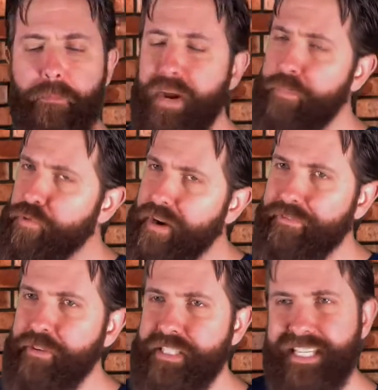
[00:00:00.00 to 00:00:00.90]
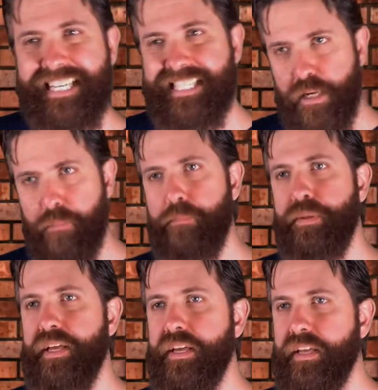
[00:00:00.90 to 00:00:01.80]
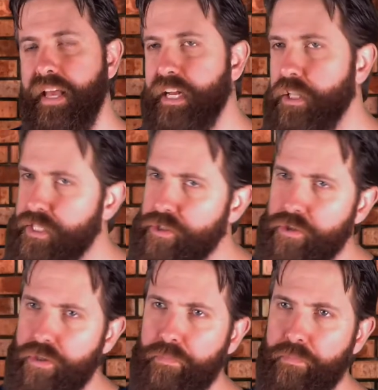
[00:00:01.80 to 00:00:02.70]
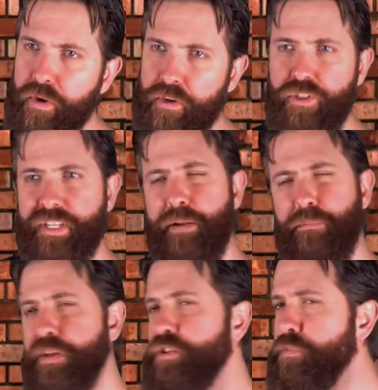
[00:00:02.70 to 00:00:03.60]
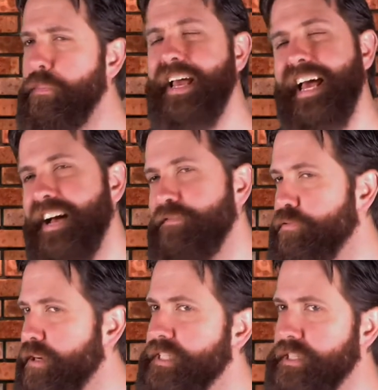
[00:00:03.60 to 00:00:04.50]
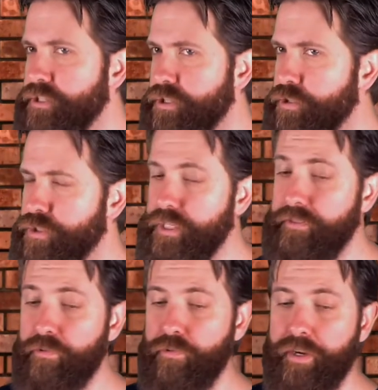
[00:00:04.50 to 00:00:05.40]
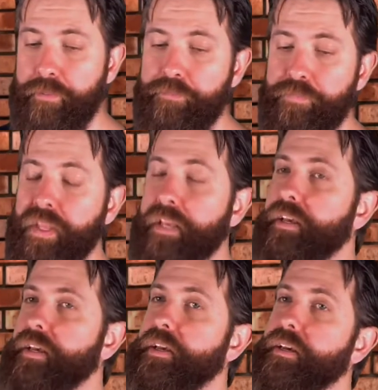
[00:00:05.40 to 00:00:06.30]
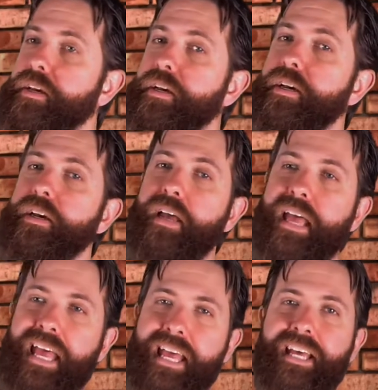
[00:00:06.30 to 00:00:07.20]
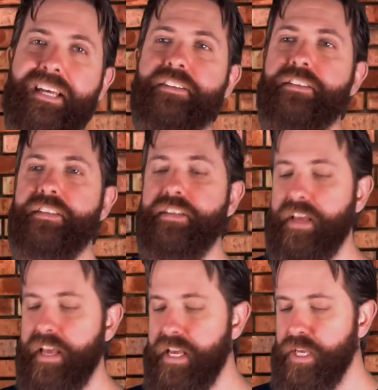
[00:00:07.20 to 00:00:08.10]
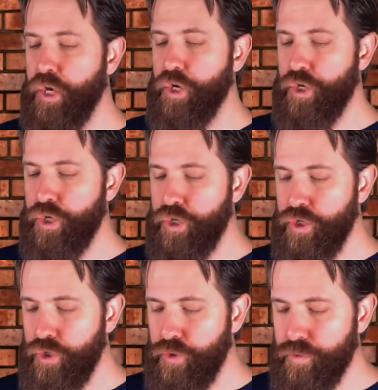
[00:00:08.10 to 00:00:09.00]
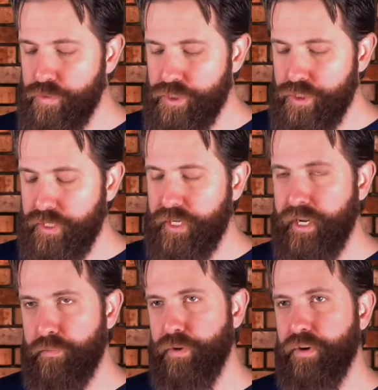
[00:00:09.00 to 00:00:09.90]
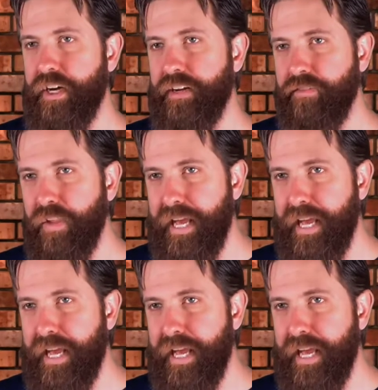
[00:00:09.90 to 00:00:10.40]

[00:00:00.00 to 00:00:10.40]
My preference ends up being a cluster marker set, but you might have reasons to use a different one. And a huge number of